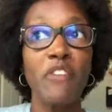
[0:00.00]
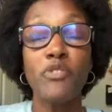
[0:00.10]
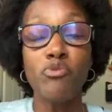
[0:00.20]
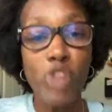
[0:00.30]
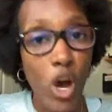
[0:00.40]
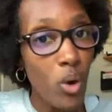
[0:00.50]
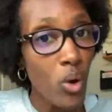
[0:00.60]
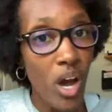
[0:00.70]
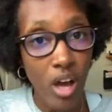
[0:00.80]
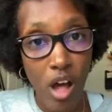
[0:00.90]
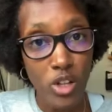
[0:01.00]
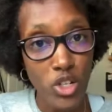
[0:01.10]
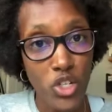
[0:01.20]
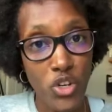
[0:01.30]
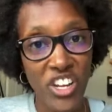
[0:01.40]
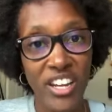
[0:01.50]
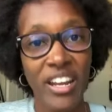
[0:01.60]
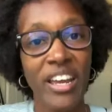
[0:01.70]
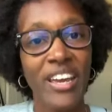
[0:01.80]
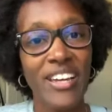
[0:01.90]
If you know a college student,